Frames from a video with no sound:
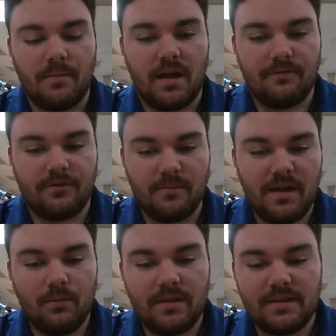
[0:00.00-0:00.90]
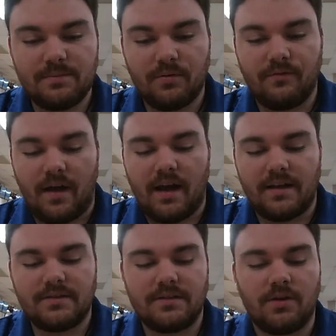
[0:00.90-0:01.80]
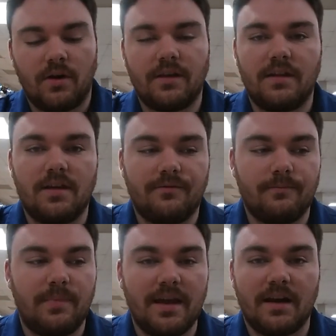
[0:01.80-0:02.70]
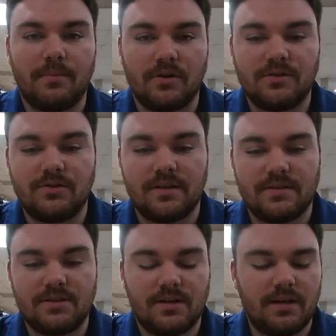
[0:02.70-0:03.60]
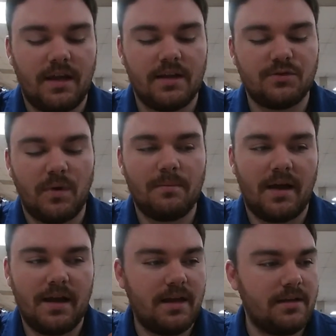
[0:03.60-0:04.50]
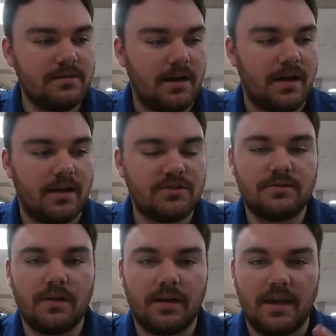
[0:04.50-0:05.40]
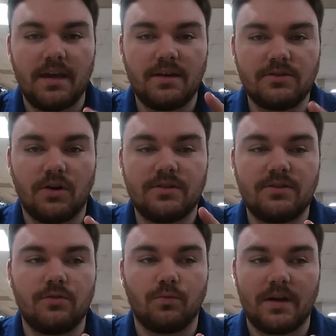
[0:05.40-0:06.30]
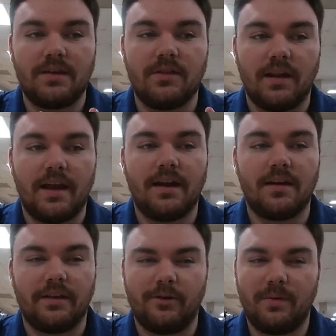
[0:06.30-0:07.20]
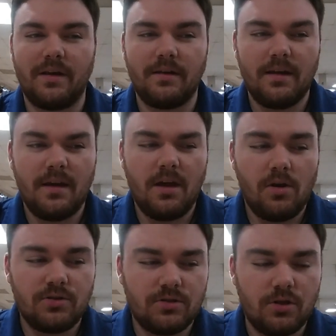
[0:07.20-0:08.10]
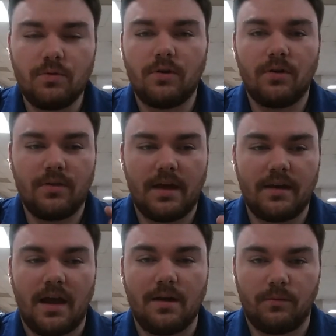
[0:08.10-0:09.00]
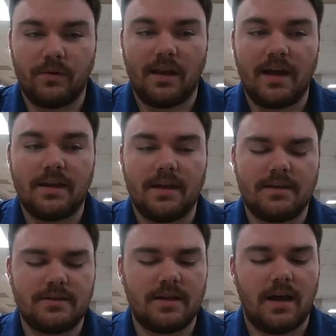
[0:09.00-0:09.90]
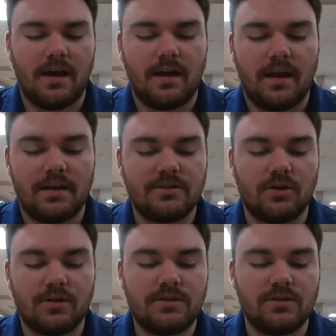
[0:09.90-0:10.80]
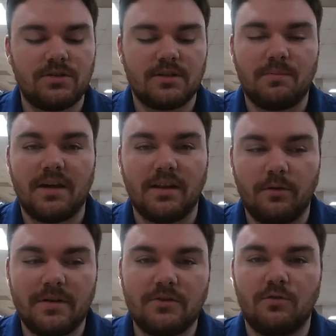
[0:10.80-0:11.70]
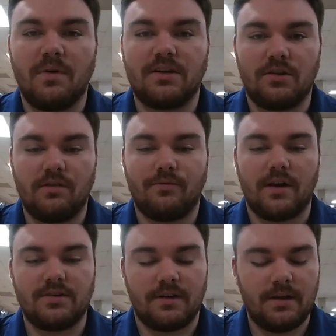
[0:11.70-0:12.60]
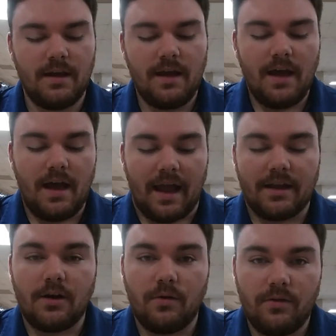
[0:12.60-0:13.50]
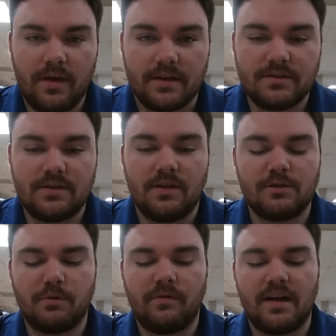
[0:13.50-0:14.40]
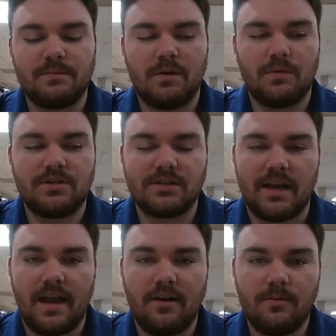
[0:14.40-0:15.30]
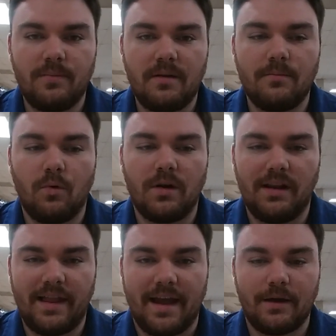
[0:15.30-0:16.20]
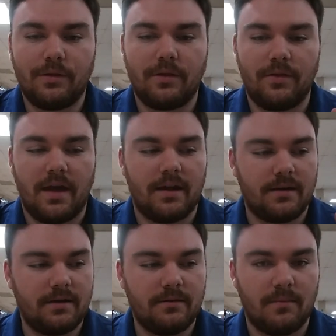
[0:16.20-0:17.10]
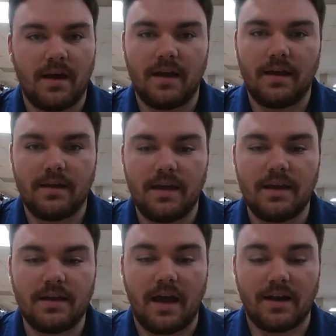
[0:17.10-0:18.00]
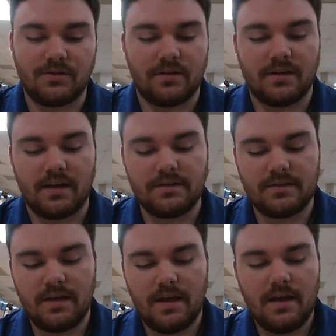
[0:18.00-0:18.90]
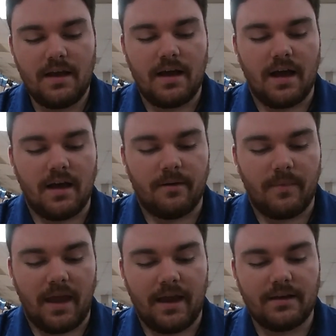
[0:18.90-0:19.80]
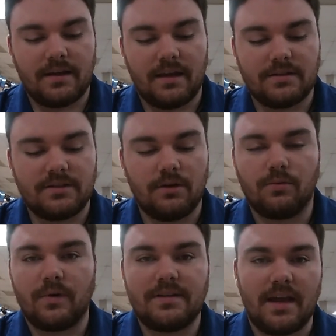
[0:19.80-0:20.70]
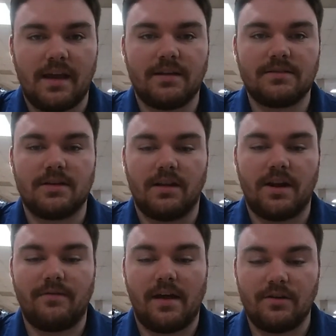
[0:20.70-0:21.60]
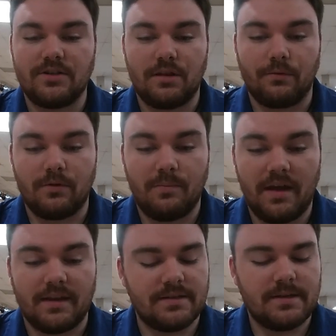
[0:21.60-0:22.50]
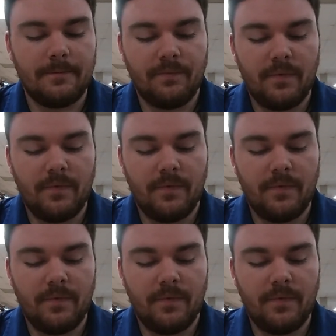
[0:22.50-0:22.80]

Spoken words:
And for me, what this provides during the beginning part of the transition is when my Geek starts to read the lane a little bit sooner than I would like it, and it starts to just be a little bit too much on the friction, I can go to this. This provides me with just a hair bit more length than my Geek actually does, and it still retains a lot of energy through the pins.